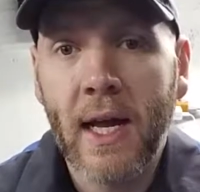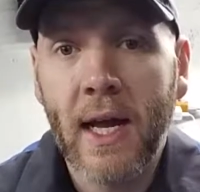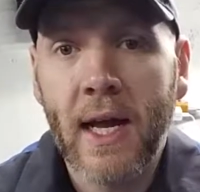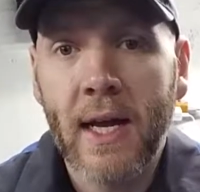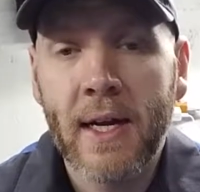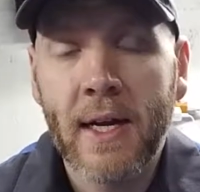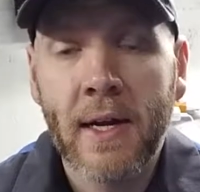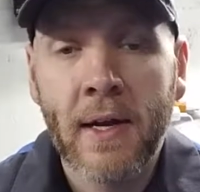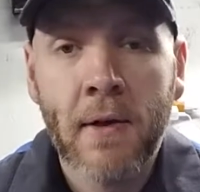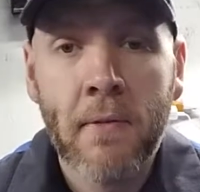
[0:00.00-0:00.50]

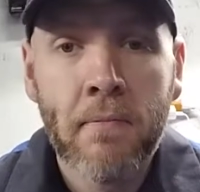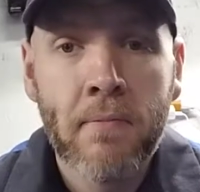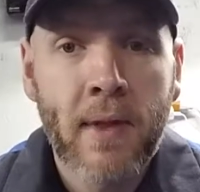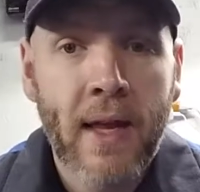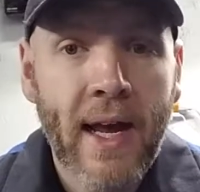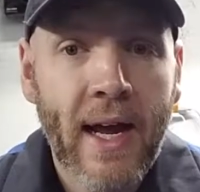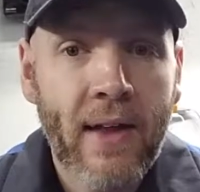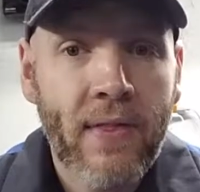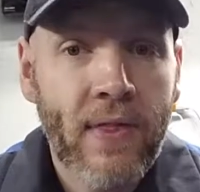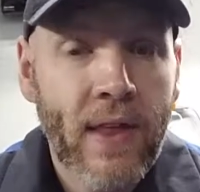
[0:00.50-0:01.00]
And
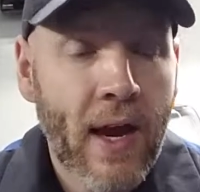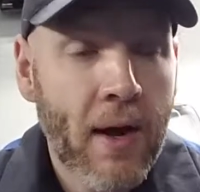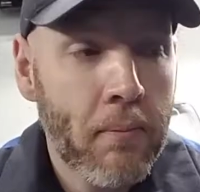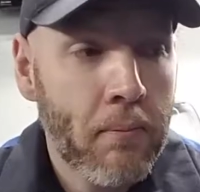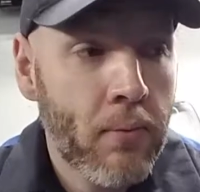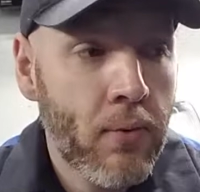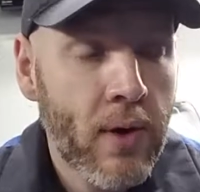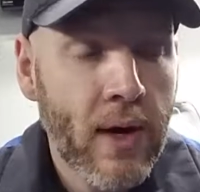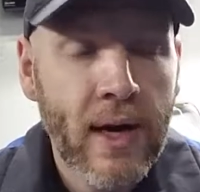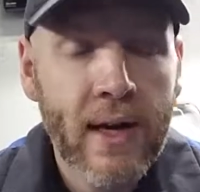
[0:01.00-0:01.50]
at that
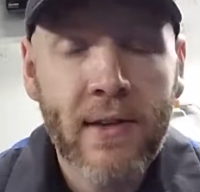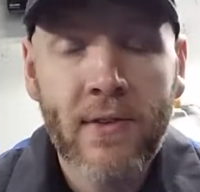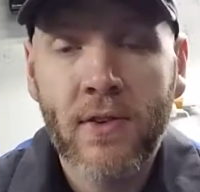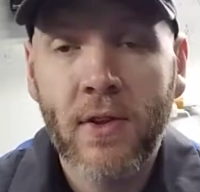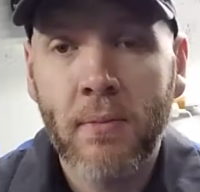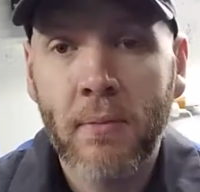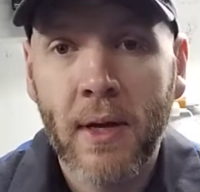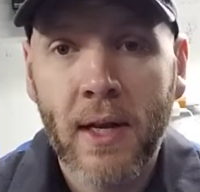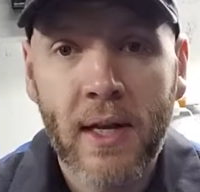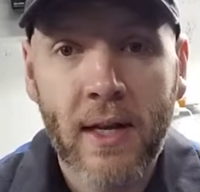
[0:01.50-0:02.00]
price,
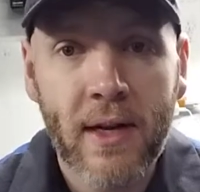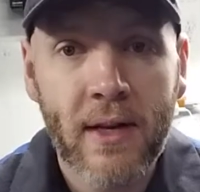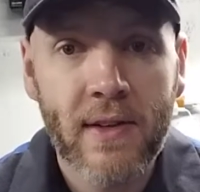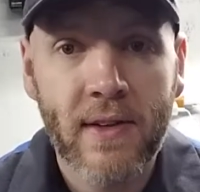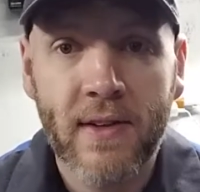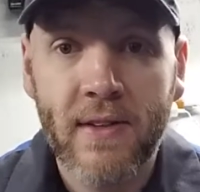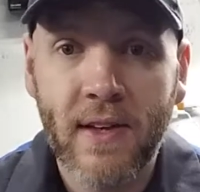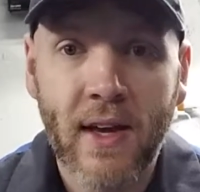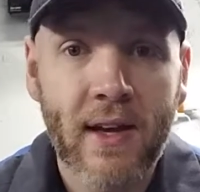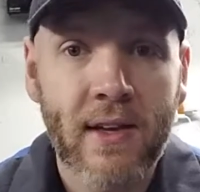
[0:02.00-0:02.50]
depending on the
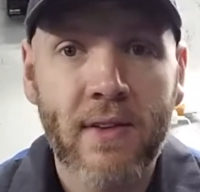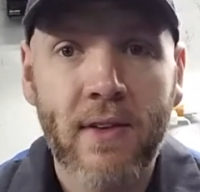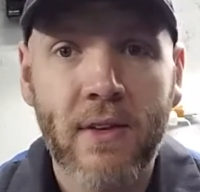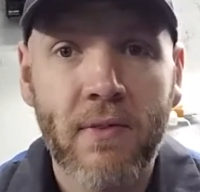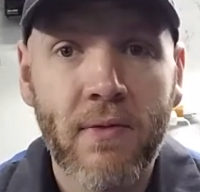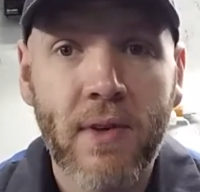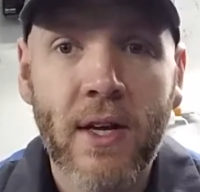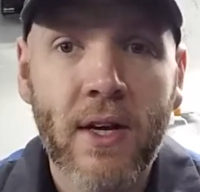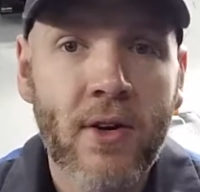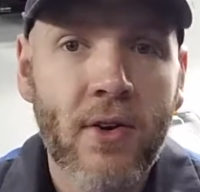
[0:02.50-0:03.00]
size of the
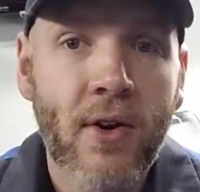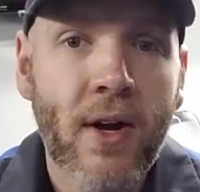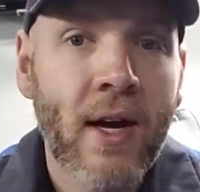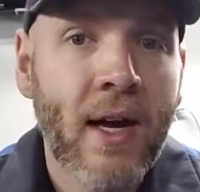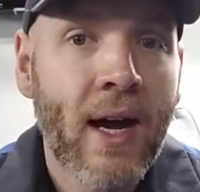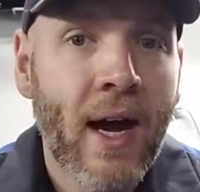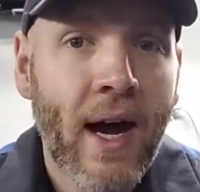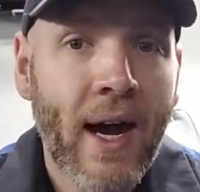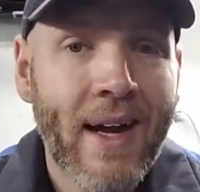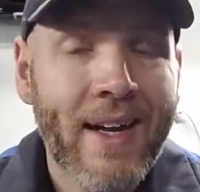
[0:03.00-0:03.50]
vehicle,
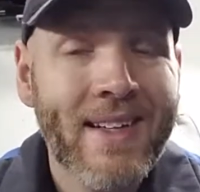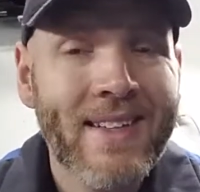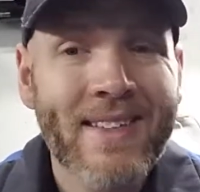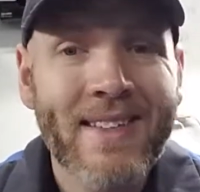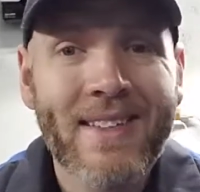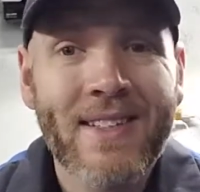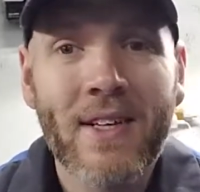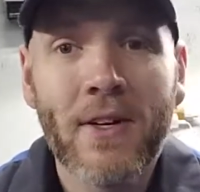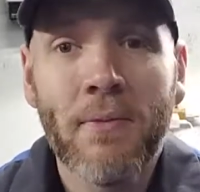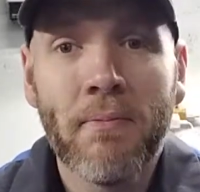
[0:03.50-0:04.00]
I can
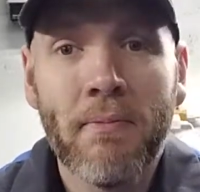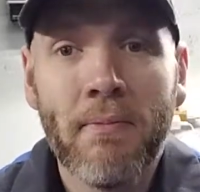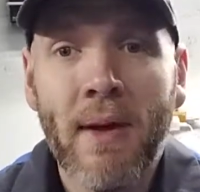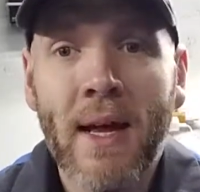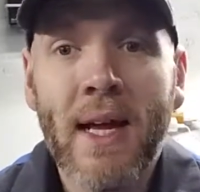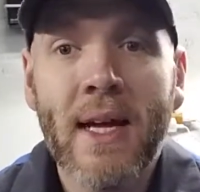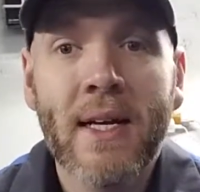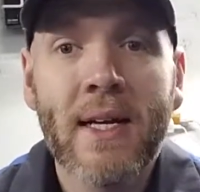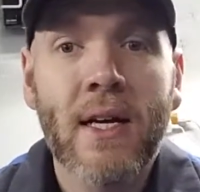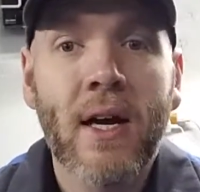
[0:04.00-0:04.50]
still
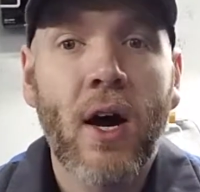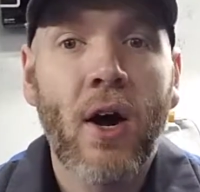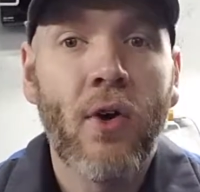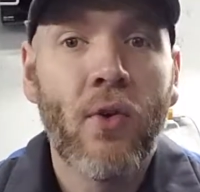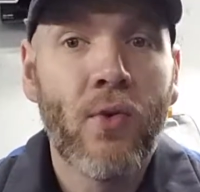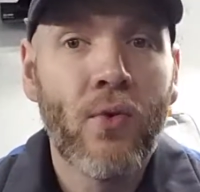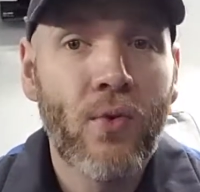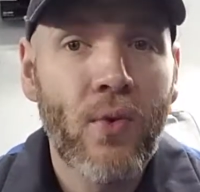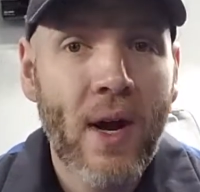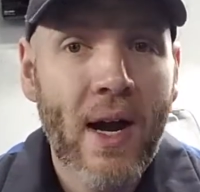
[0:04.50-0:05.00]
make
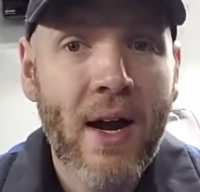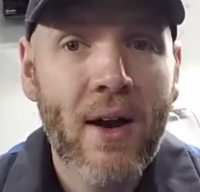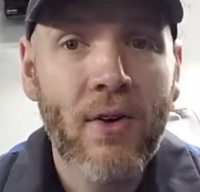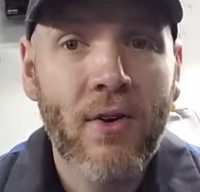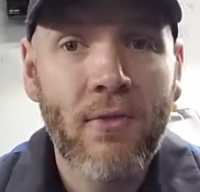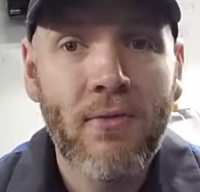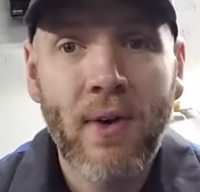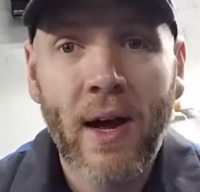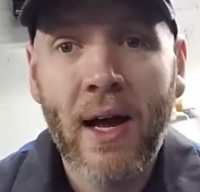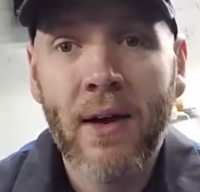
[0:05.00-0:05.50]
around
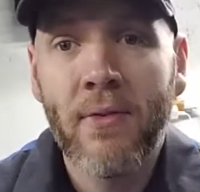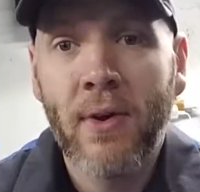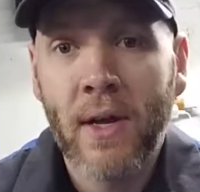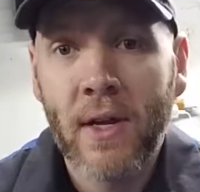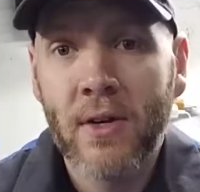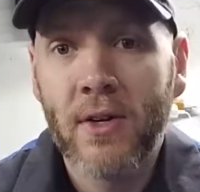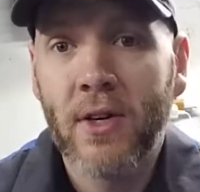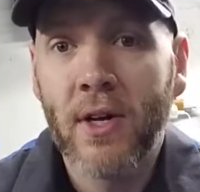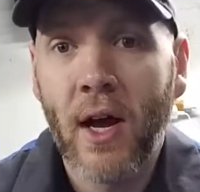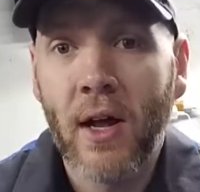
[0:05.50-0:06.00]

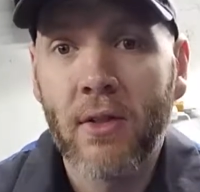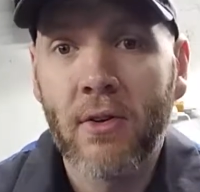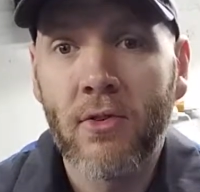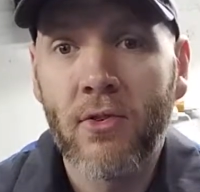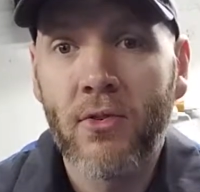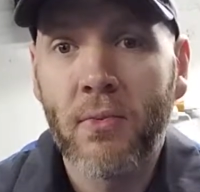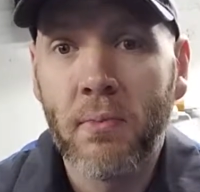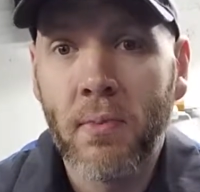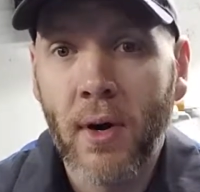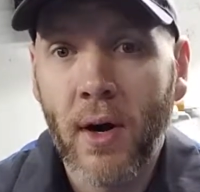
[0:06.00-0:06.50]

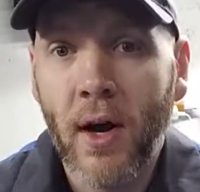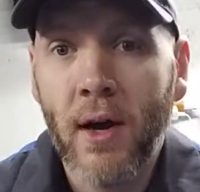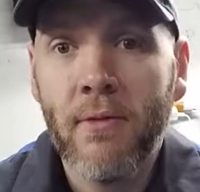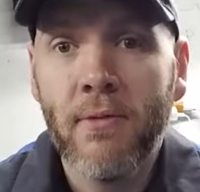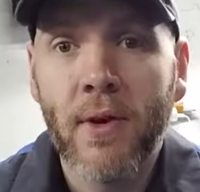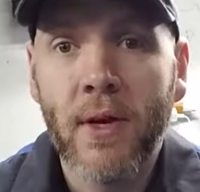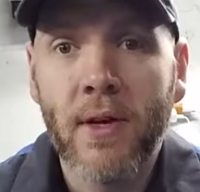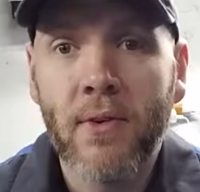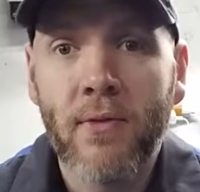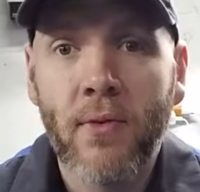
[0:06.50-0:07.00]
$500
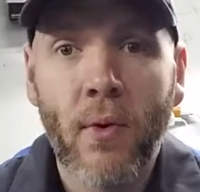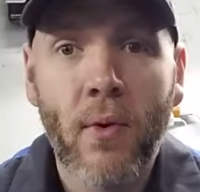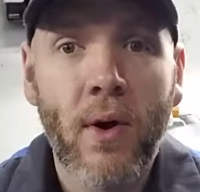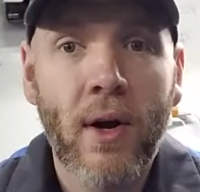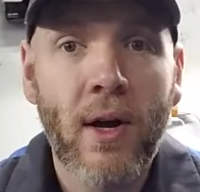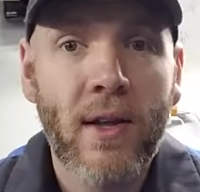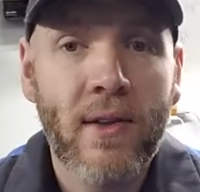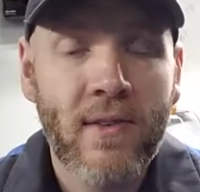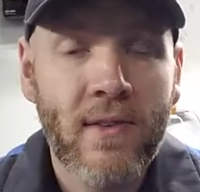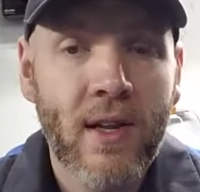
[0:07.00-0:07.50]
profit for
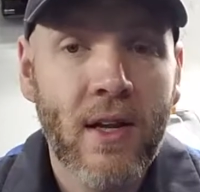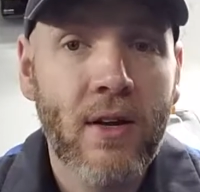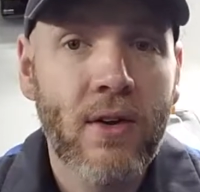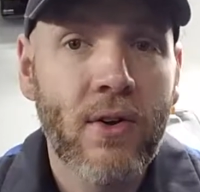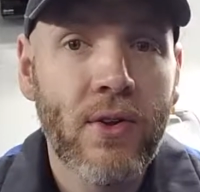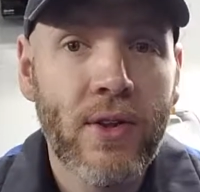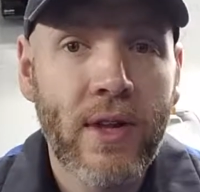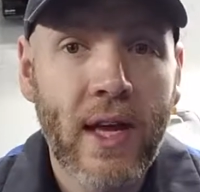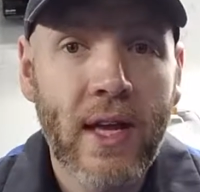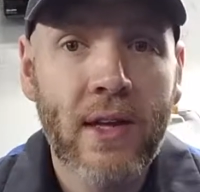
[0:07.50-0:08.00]
a
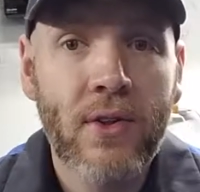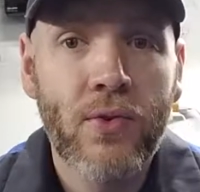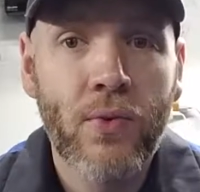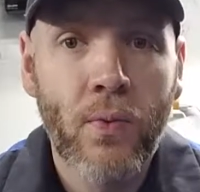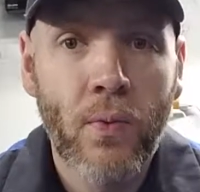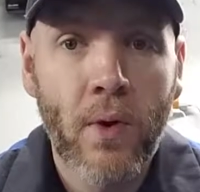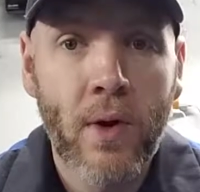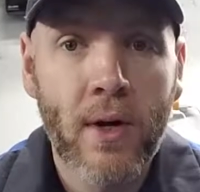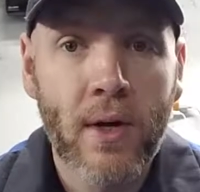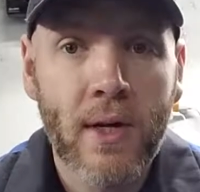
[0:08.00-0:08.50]
single day's
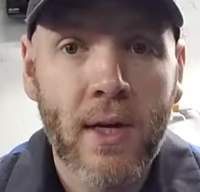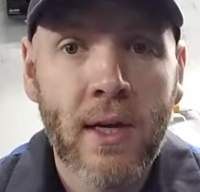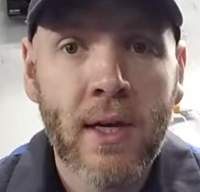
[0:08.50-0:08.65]
work.